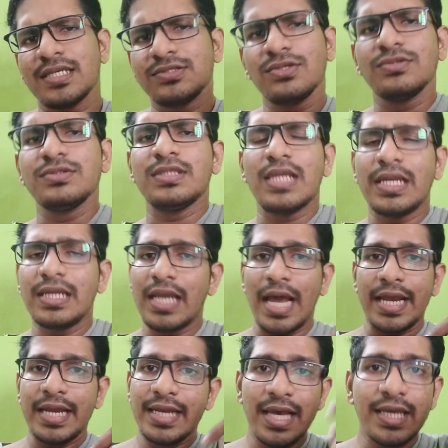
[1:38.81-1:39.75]
So that
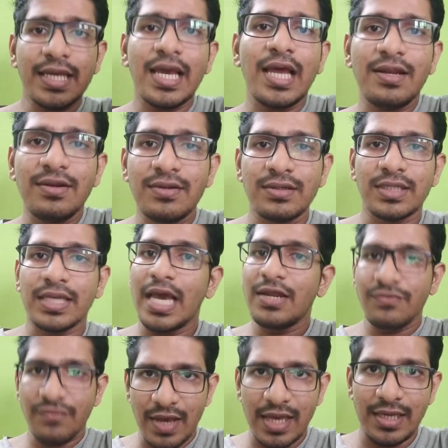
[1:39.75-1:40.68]
idea can
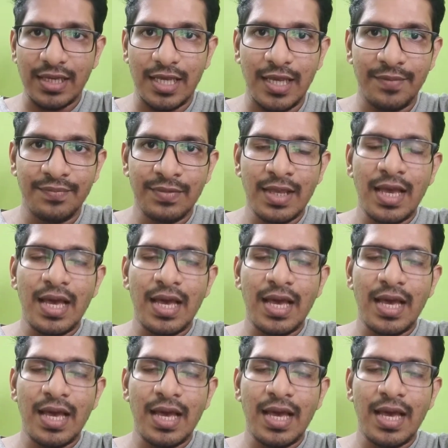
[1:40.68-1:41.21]
vary,